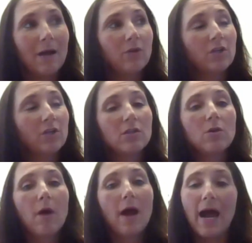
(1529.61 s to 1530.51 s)
I would
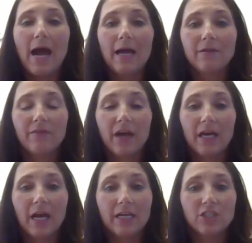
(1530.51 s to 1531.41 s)
also add
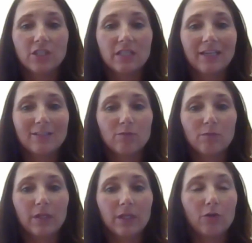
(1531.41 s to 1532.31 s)
that I just think it's
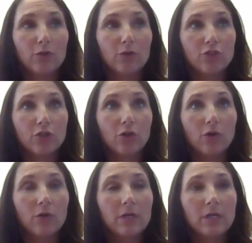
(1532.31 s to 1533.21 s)
really
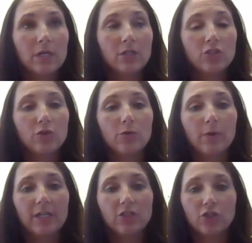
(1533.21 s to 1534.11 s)
crucial to
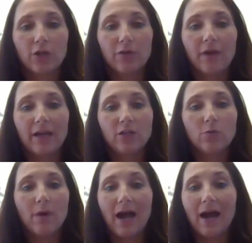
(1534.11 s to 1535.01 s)
ensure that
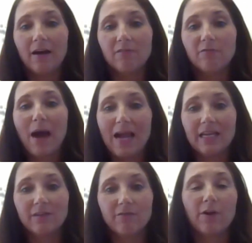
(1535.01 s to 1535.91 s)
you have
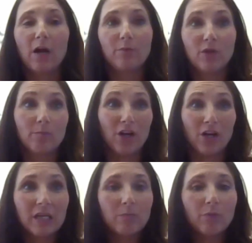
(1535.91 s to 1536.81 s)
buy-in from your
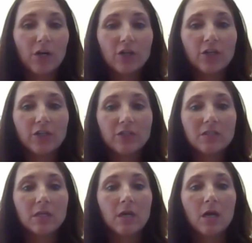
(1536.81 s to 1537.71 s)
marketing partners
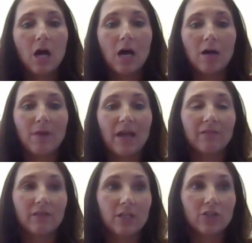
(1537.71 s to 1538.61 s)

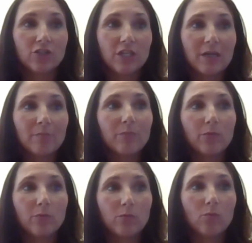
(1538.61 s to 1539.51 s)
and leadership
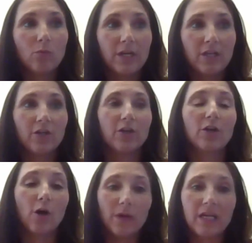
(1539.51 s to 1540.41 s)
when you're
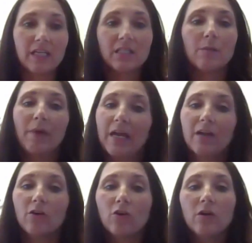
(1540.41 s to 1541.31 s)
going into the
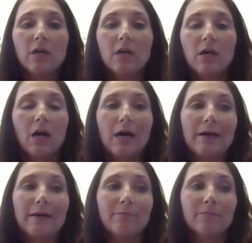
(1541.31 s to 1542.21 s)
panel.
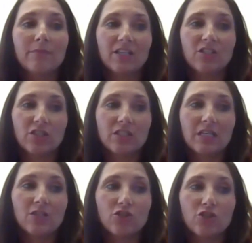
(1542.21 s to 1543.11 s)
That just
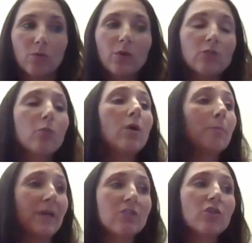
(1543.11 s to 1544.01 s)
ensure, which will
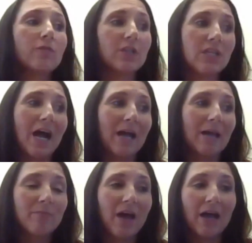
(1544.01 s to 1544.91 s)
build over
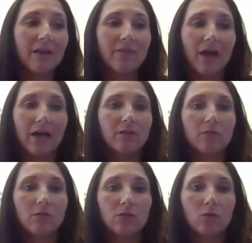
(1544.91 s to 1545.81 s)
time, that
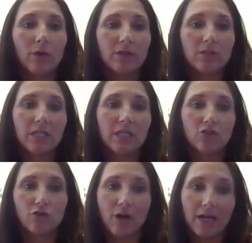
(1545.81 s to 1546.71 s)
loyalty
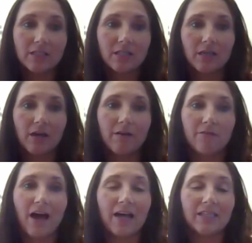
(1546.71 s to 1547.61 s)
and trust
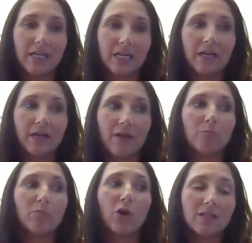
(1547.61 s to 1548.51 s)
of that data and
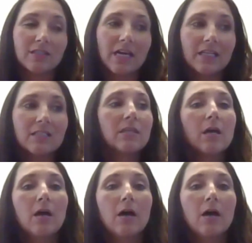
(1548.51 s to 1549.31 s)
that process.